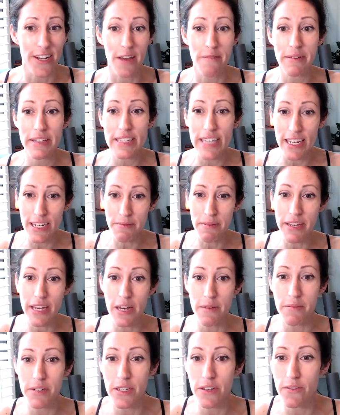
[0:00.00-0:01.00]
I'm excited by
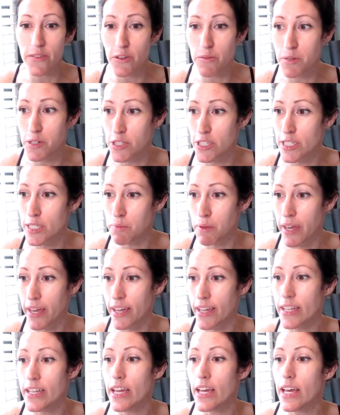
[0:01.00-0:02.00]
how many of you
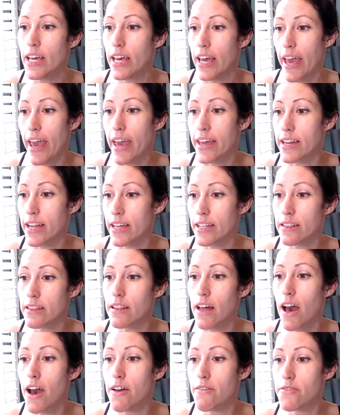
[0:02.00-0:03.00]
participate and I
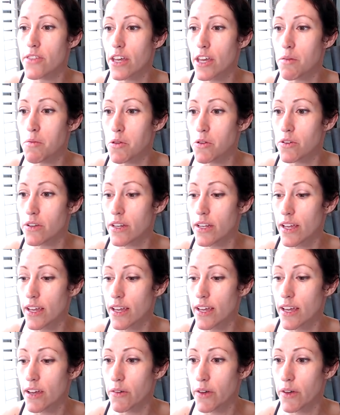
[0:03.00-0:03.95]
love the community.